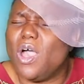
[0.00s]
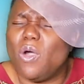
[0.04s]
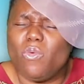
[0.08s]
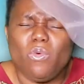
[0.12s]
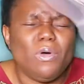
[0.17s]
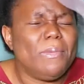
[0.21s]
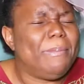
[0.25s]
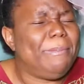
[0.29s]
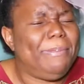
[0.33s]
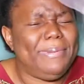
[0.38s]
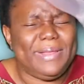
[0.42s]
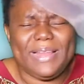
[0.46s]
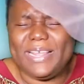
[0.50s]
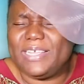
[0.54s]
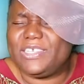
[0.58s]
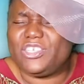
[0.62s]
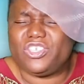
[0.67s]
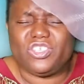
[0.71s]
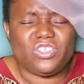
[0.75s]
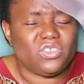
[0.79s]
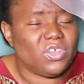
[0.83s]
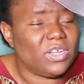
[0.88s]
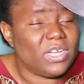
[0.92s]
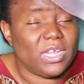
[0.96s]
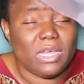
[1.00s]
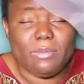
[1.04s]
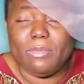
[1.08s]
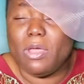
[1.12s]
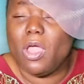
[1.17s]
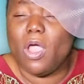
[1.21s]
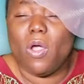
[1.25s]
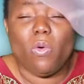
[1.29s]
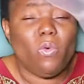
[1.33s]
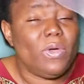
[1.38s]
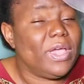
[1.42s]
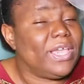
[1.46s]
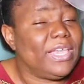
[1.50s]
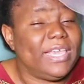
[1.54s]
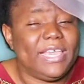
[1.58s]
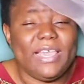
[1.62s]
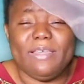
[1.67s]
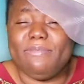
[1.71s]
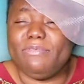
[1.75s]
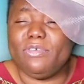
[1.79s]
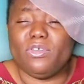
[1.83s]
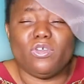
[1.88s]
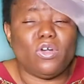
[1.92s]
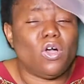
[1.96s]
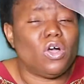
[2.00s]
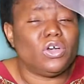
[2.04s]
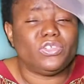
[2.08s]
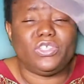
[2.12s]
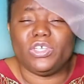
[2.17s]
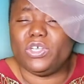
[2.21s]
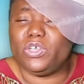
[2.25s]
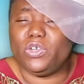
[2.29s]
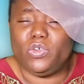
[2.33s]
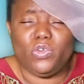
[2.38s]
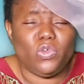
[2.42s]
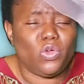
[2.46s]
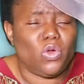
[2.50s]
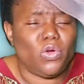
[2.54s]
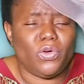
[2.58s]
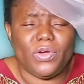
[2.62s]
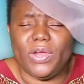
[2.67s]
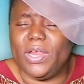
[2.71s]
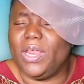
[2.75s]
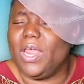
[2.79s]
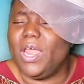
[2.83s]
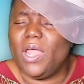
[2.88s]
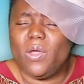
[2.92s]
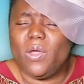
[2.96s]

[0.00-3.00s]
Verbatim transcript: We bless your name. We give you all the glory.